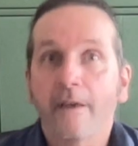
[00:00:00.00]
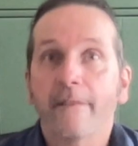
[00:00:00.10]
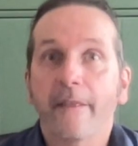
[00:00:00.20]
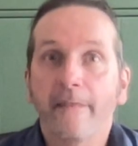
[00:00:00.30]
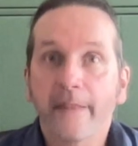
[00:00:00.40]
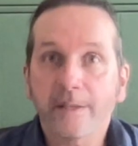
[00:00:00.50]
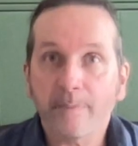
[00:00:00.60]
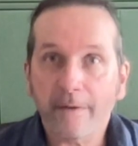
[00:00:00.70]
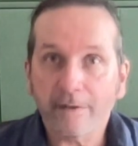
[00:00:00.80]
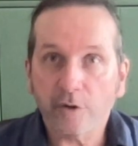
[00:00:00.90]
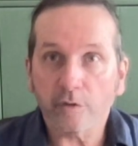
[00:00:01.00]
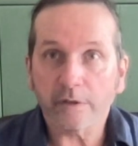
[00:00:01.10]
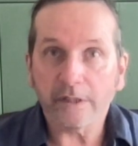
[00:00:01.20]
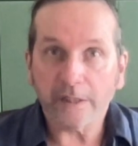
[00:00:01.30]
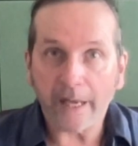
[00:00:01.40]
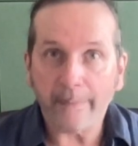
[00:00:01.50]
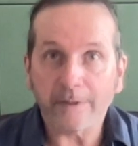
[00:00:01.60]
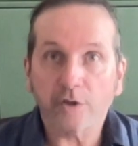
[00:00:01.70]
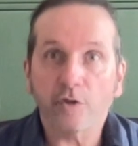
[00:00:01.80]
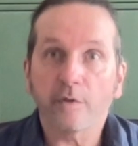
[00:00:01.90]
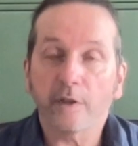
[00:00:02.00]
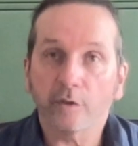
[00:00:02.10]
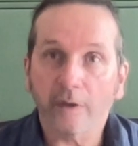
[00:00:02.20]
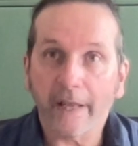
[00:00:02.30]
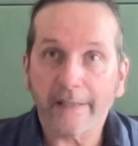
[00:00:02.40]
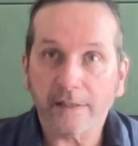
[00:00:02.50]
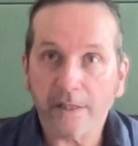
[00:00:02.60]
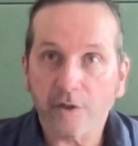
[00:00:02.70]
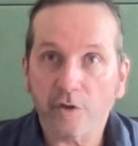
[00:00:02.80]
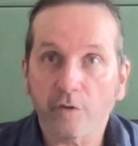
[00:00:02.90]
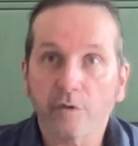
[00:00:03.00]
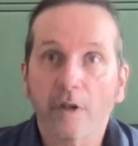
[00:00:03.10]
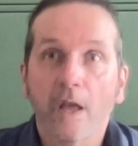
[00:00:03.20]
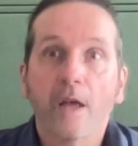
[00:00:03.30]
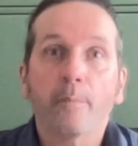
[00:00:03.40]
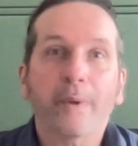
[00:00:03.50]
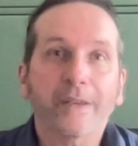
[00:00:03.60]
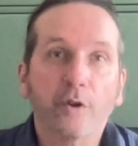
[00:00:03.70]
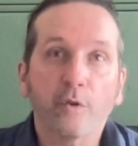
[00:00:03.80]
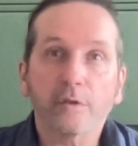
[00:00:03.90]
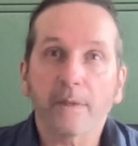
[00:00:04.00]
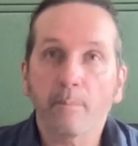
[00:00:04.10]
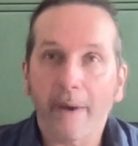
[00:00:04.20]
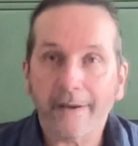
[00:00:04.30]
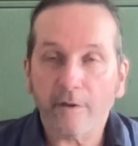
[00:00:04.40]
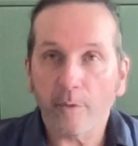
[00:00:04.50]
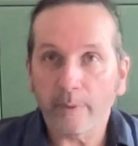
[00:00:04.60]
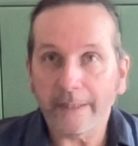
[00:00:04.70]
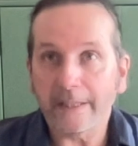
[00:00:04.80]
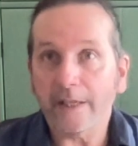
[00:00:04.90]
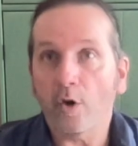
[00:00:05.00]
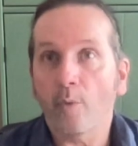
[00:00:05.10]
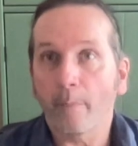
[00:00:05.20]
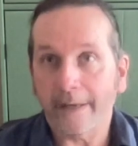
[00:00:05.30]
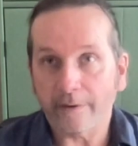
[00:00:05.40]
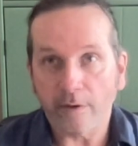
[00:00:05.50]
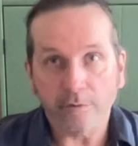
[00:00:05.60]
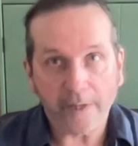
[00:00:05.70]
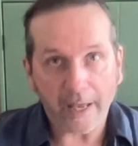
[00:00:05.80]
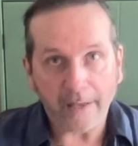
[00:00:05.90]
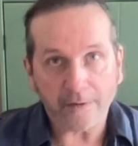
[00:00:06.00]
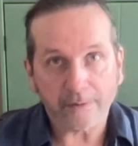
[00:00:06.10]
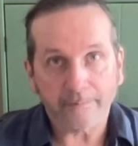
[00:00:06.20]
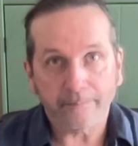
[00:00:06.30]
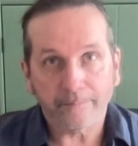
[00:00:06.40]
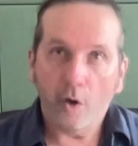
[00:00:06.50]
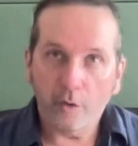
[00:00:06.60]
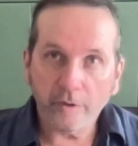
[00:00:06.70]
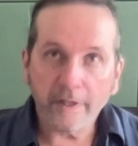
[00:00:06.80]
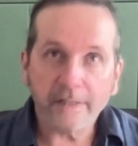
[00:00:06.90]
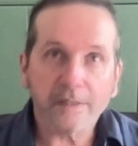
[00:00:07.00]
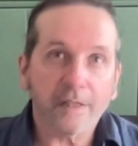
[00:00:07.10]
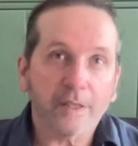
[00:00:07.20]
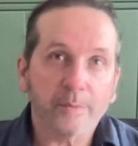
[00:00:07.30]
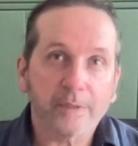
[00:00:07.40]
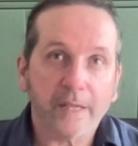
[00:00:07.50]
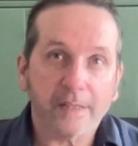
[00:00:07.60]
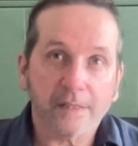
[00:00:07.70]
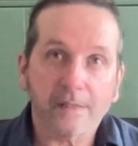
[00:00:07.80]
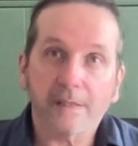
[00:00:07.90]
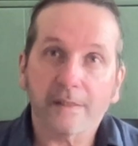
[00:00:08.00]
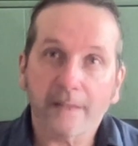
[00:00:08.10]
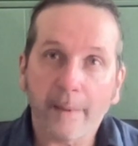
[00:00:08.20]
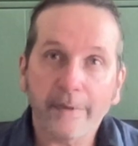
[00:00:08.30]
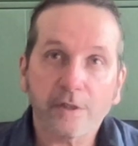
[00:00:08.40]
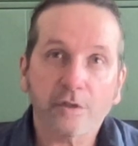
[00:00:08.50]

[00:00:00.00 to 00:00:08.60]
then this may result in damage to the underlying tissues by causing microbleeding or micro tears. Under these circumstances, damage